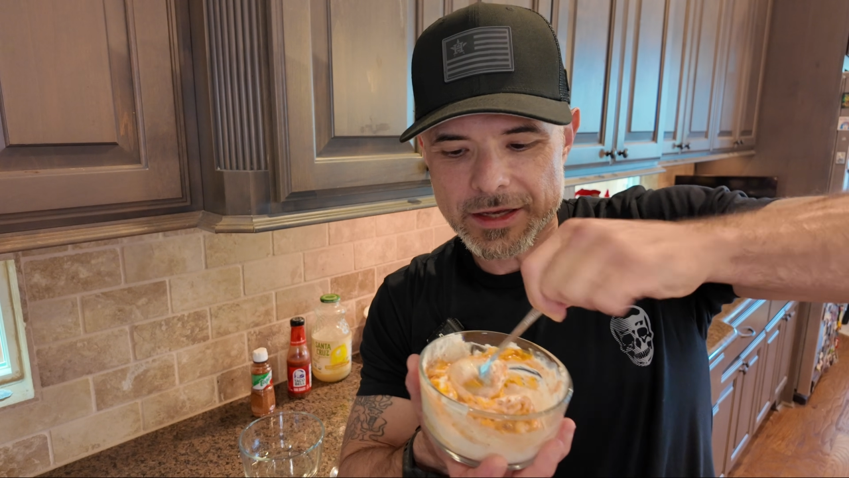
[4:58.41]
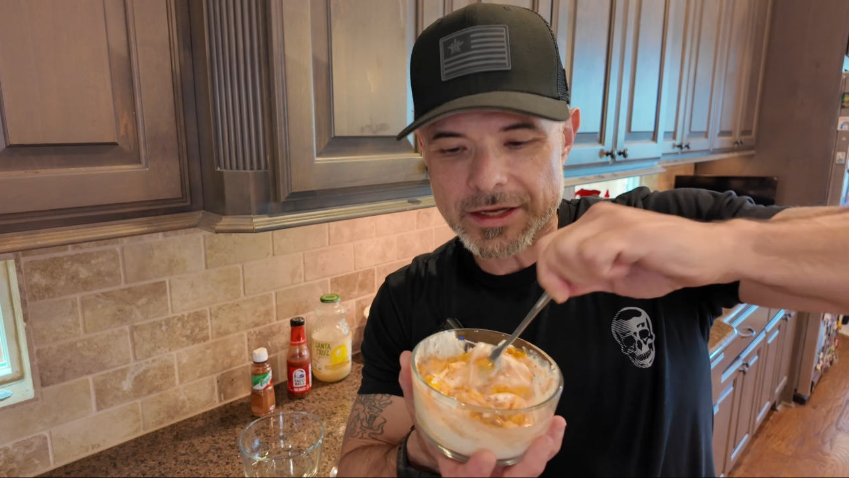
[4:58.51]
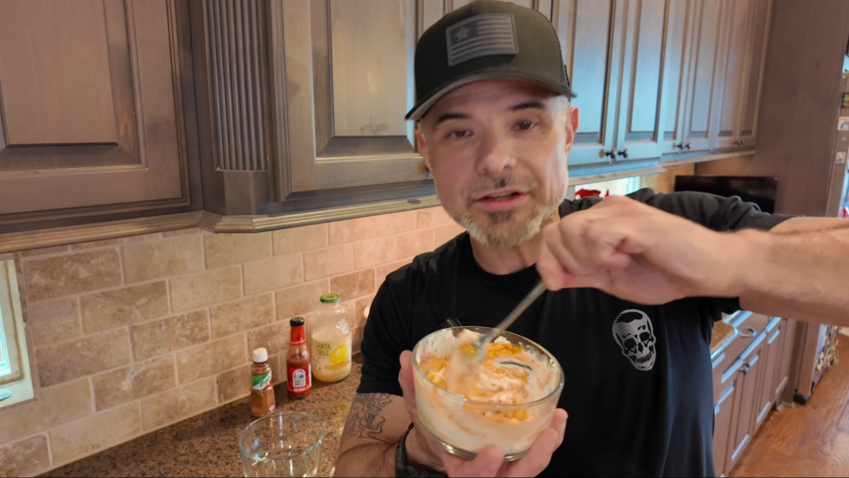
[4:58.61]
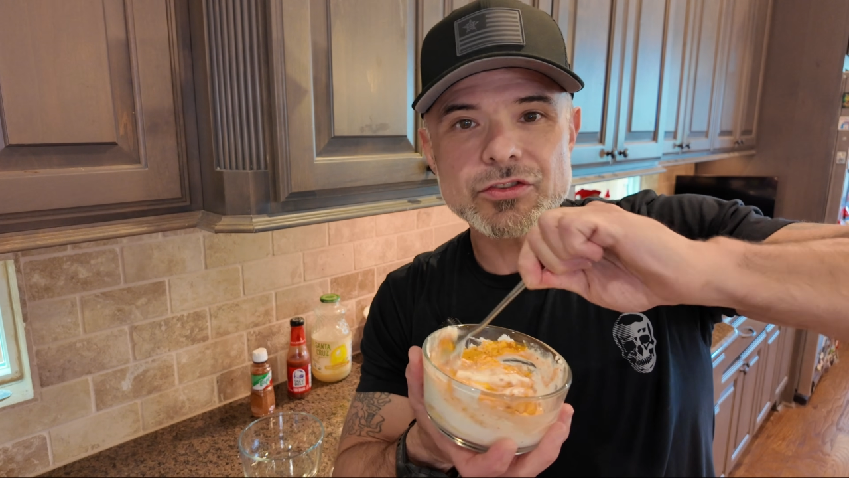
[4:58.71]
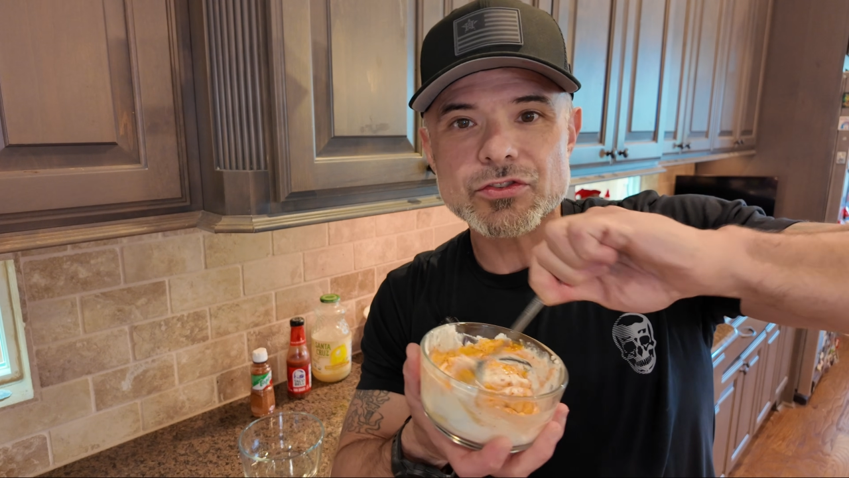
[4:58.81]

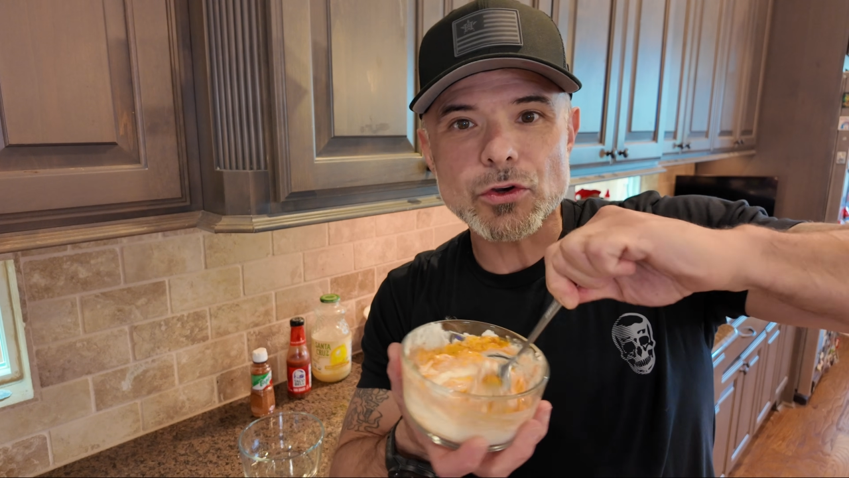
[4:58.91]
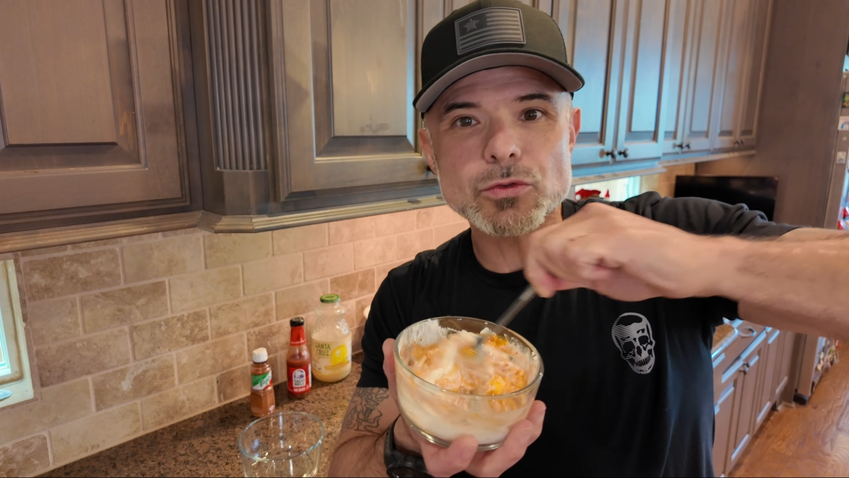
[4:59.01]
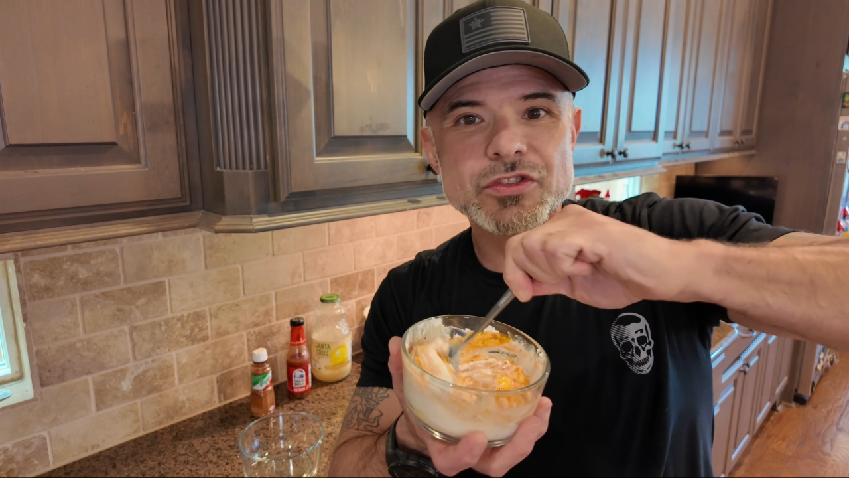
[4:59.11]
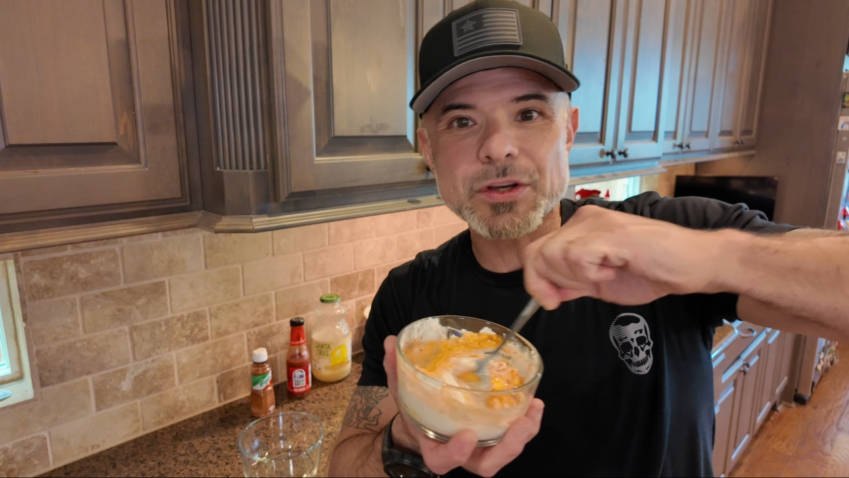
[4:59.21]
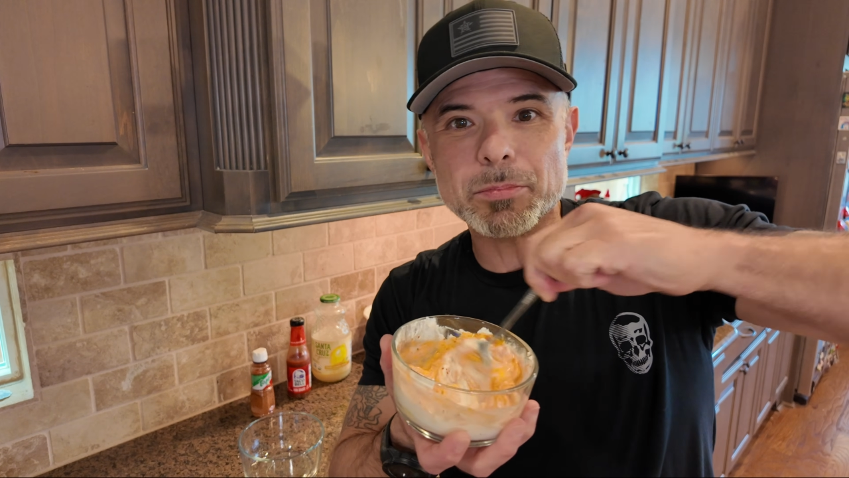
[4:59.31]
It is so
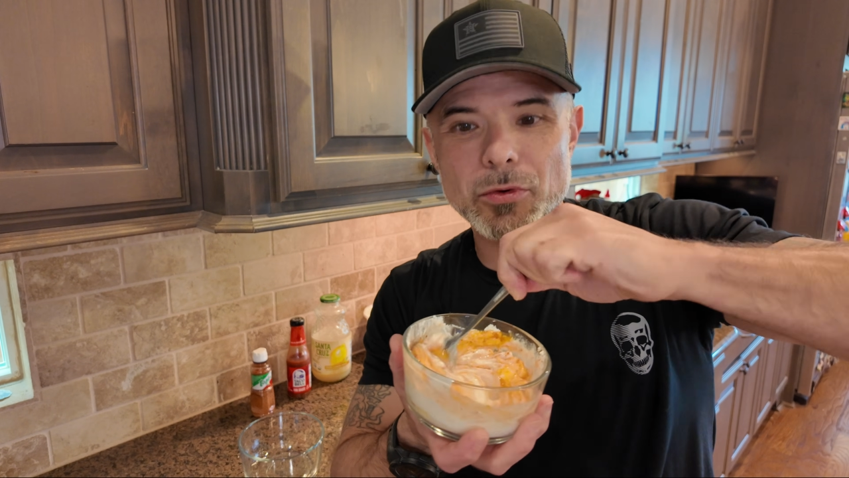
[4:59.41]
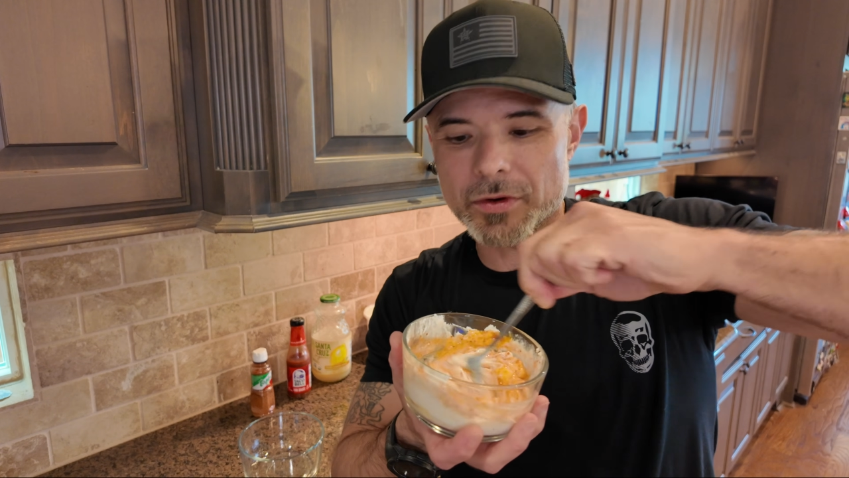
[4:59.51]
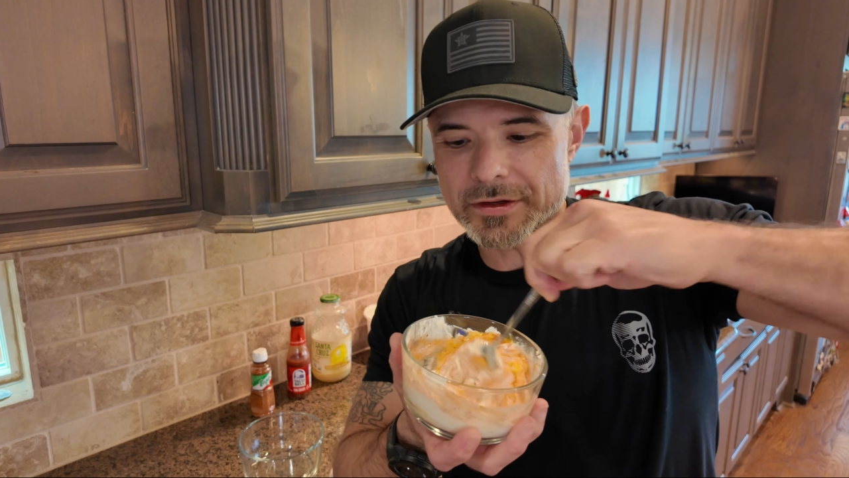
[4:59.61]
simple.